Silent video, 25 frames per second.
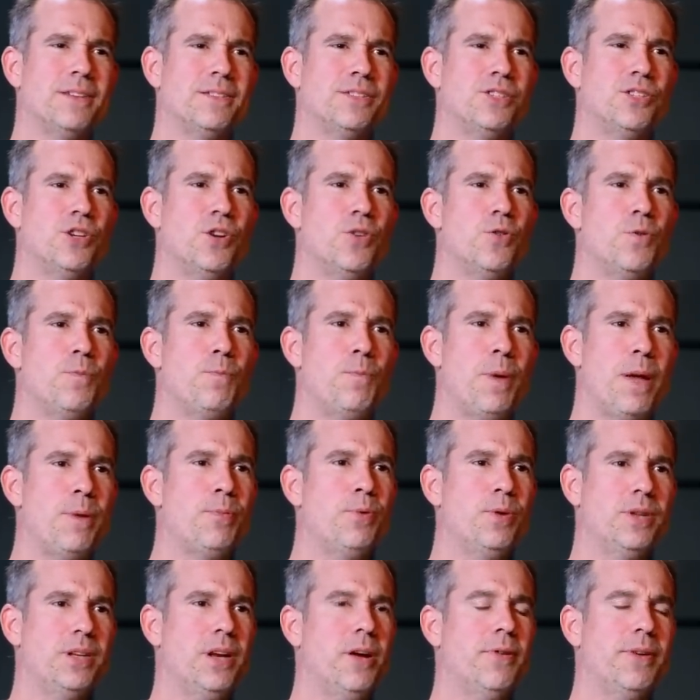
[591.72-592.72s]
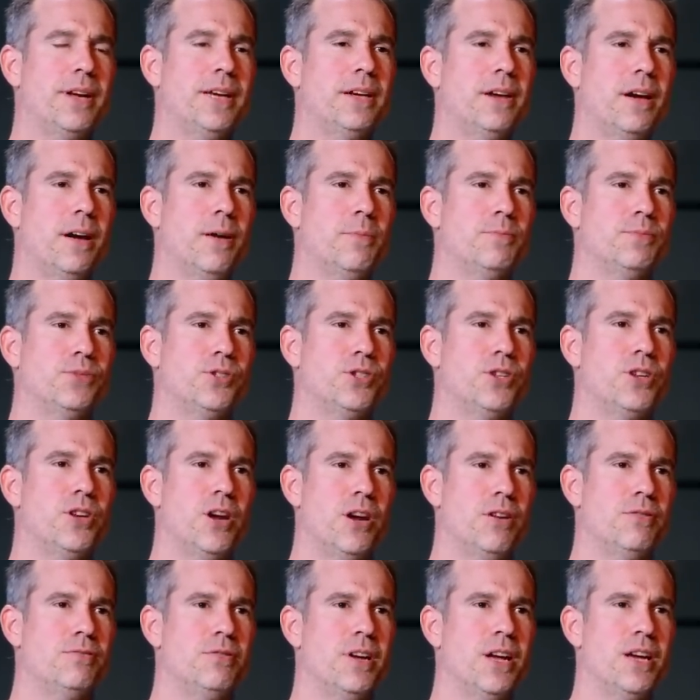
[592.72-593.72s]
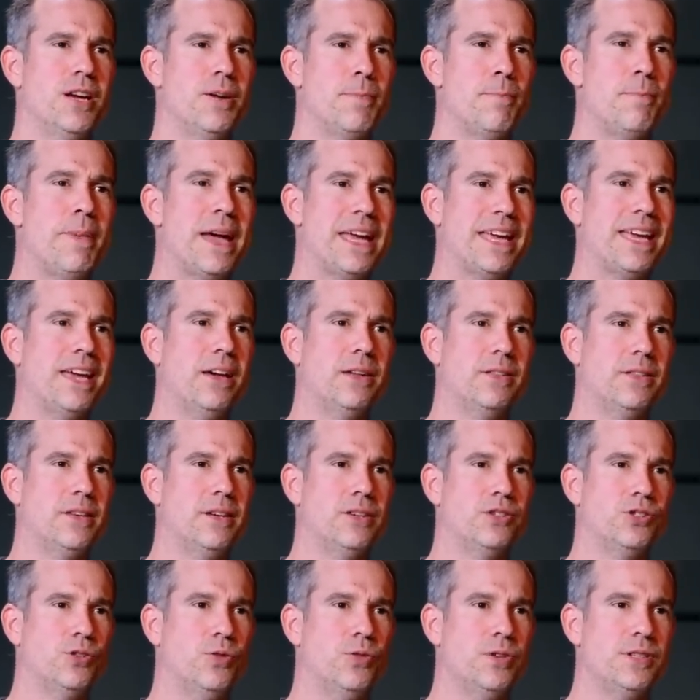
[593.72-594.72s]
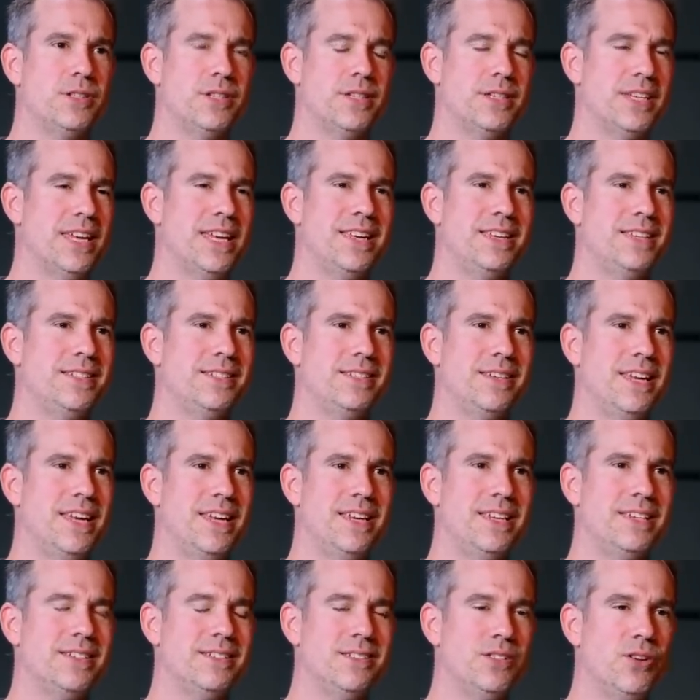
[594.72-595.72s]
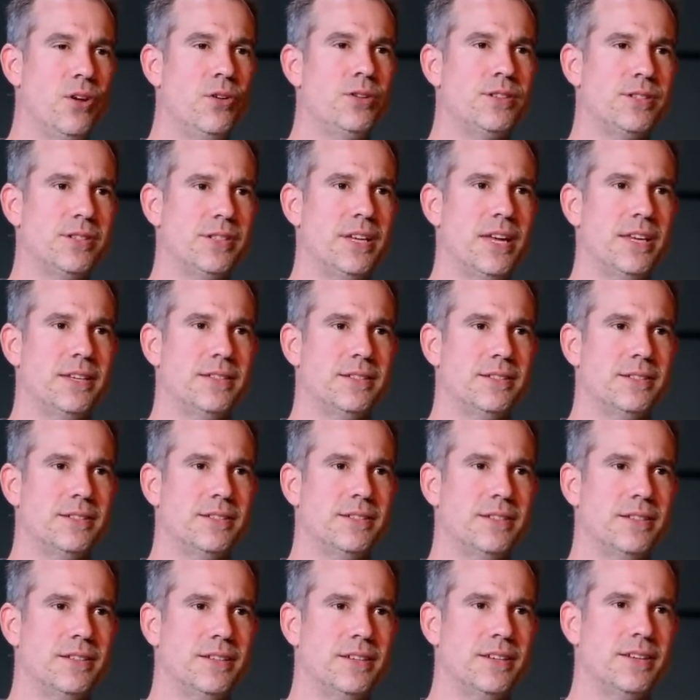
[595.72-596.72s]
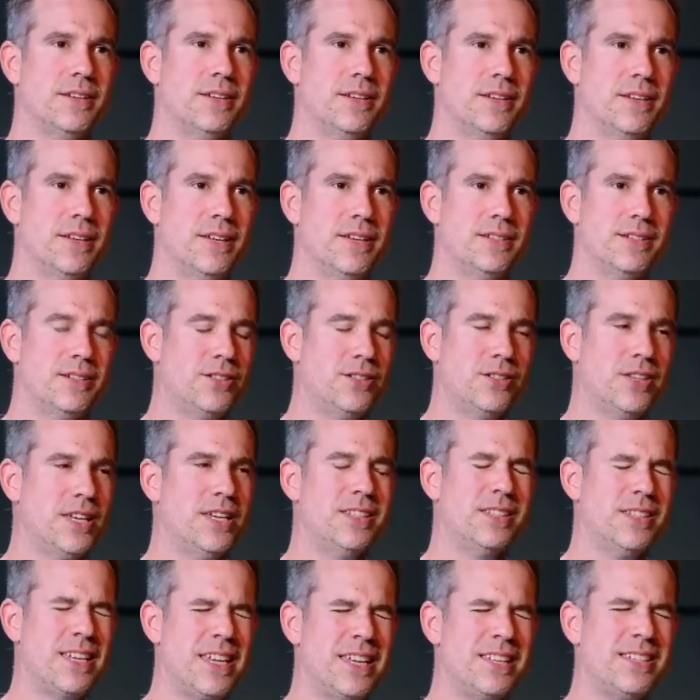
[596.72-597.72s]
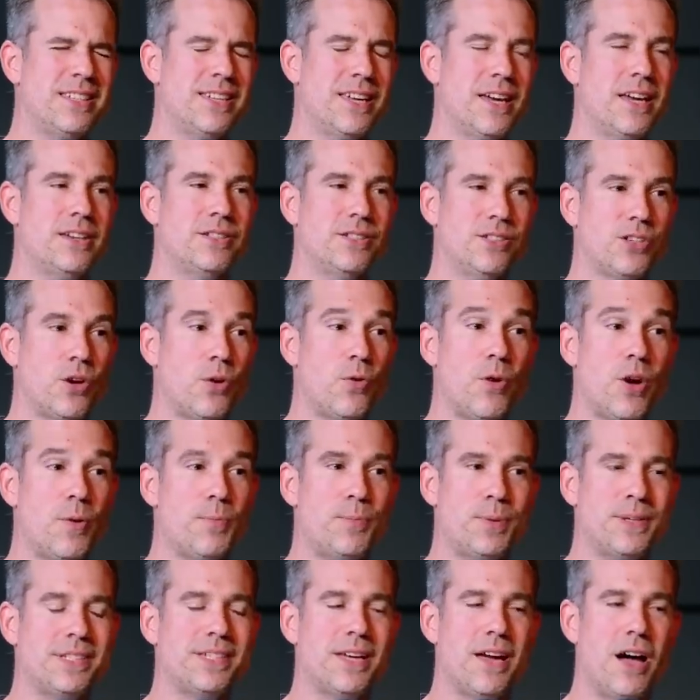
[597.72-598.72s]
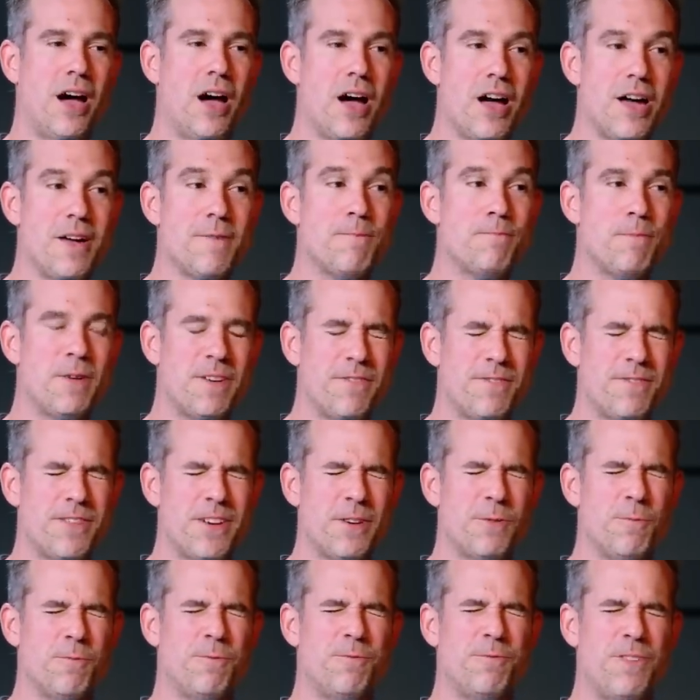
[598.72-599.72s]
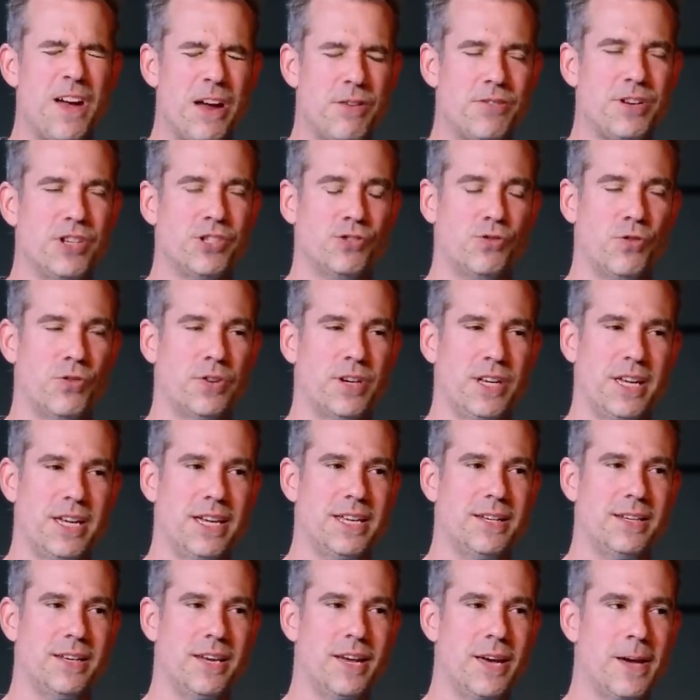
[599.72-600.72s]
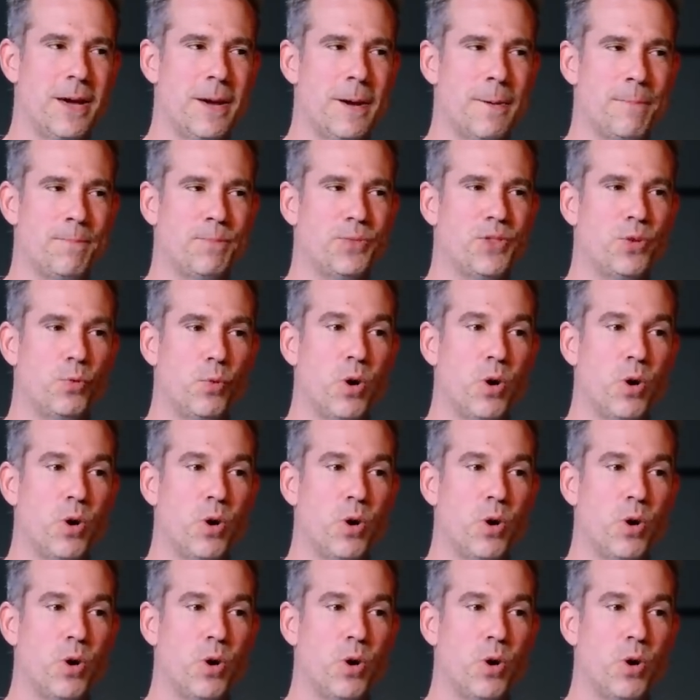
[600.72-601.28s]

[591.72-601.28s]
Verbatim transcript: to people with low incomes, you know, make healthier choices, it is nonsense. It's just, and so I feel very strongly, the